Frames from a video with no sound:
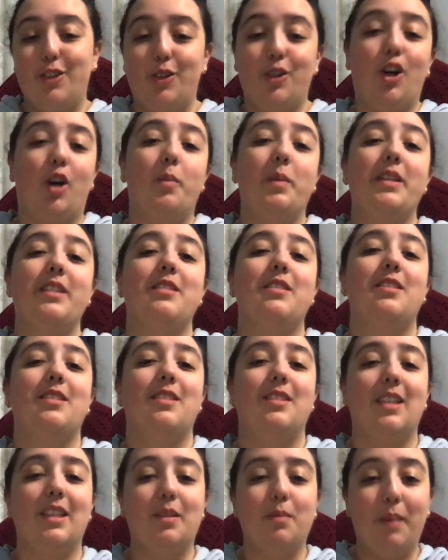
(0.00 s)

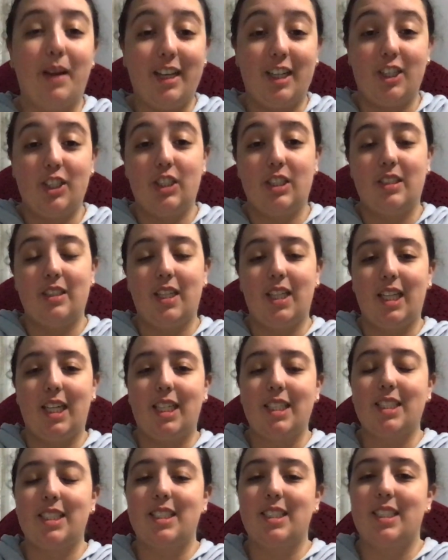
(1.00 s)
comments and managing
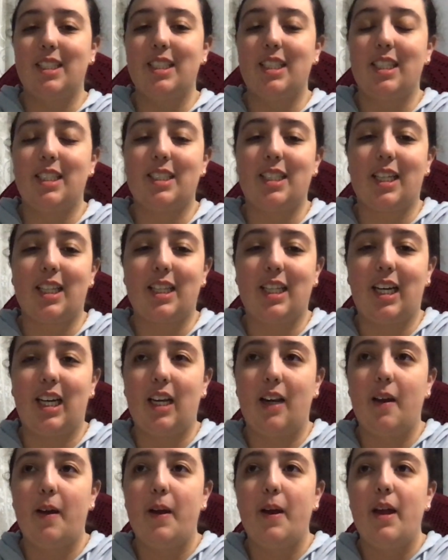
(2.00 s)
classes and things like
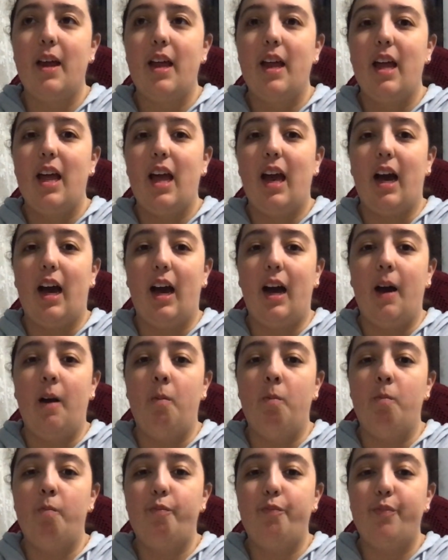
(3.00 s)
that
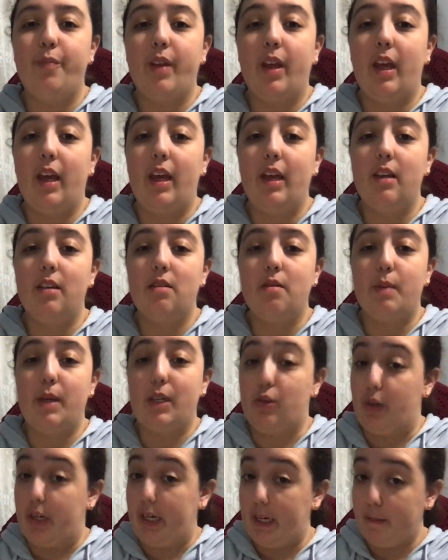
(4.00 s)
is a bit
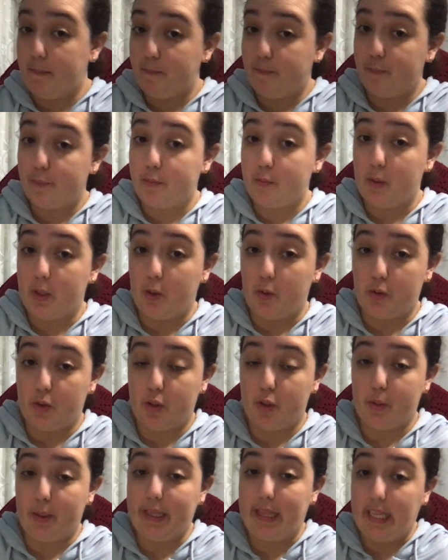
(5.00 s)
tricky when also
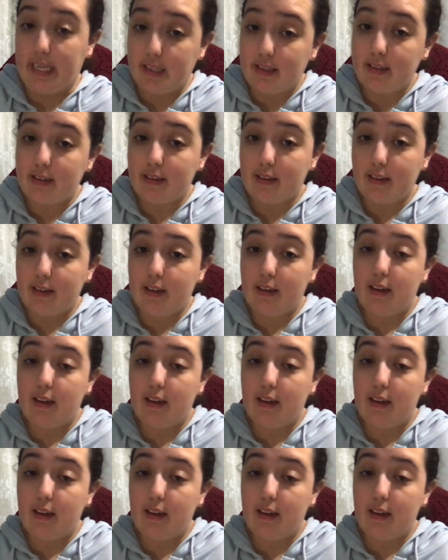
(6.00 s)
doing this.